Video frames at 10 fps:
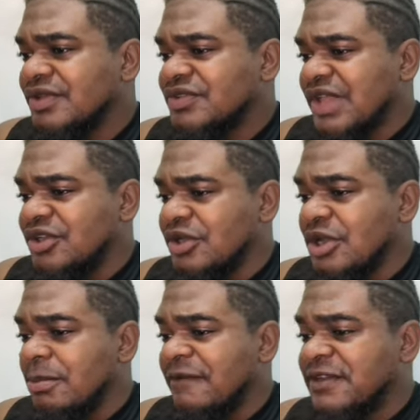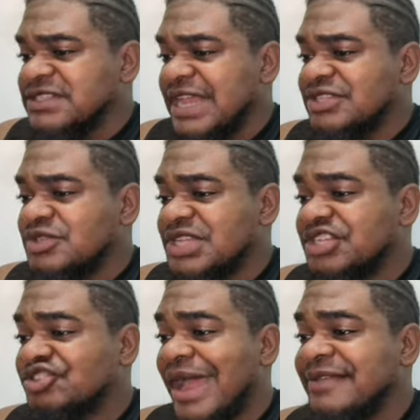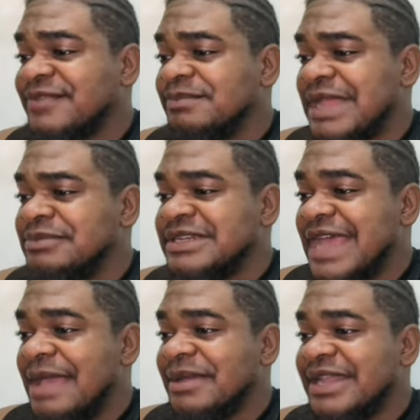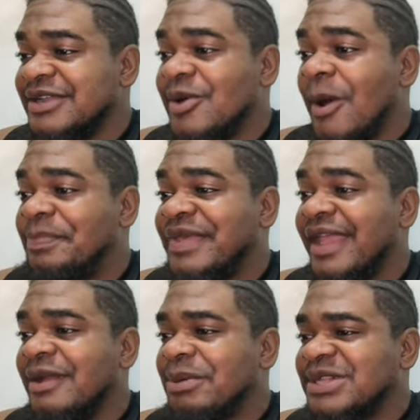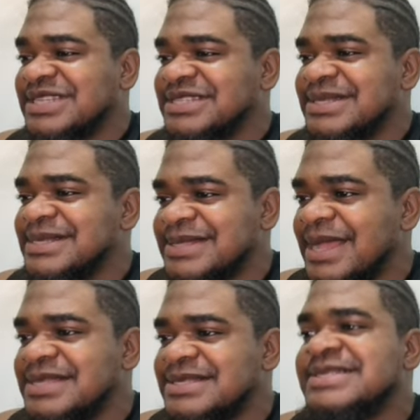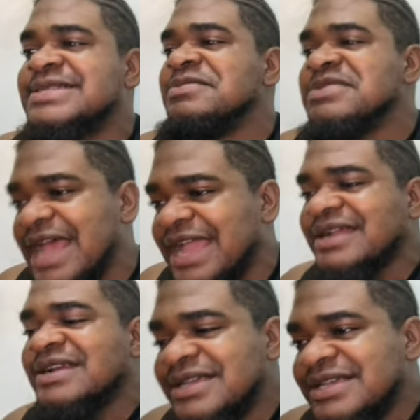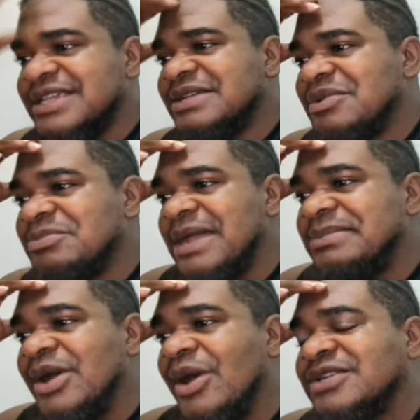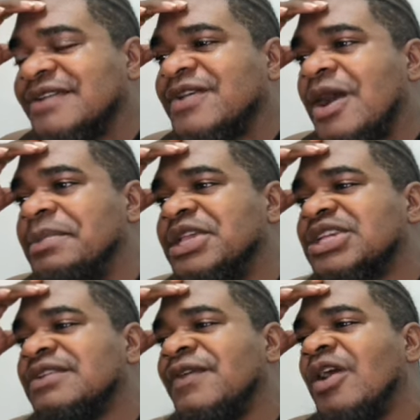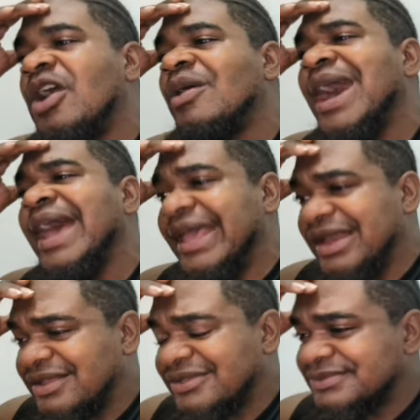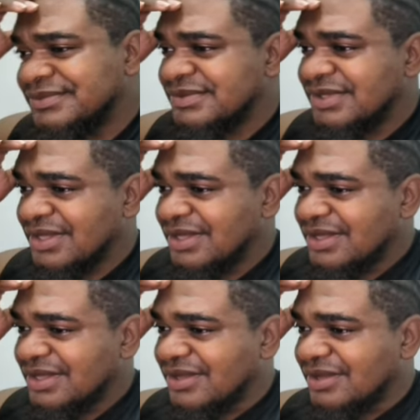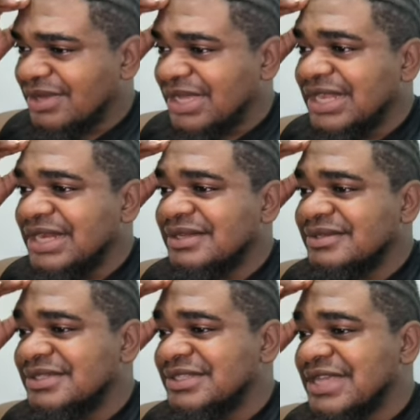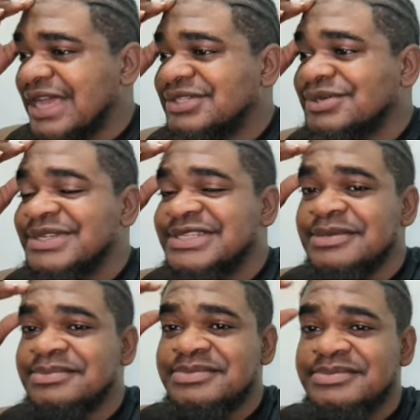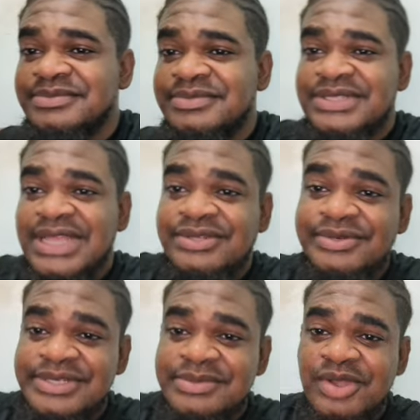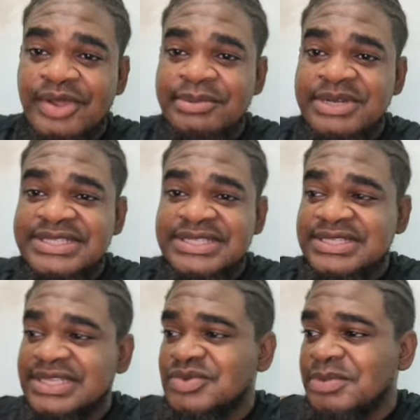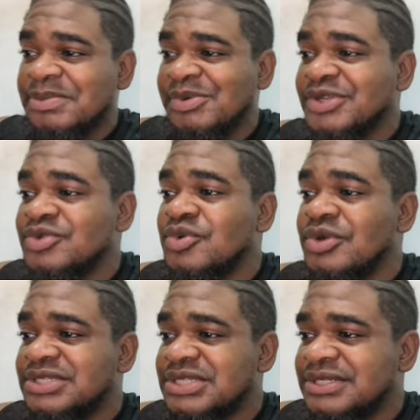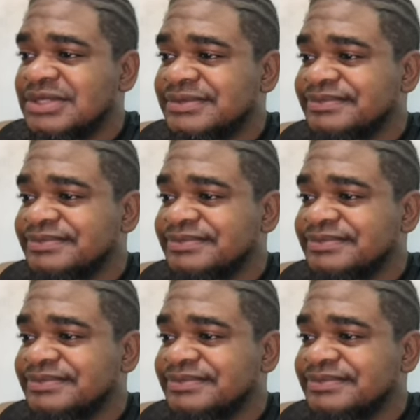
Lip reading: So I know a number of us like to take drives from time to time and then go up there, brothers and sisters. It seems like we might be out of commission for a while. Well, that tourism, no, brothers and sisters, where people want to go on thing,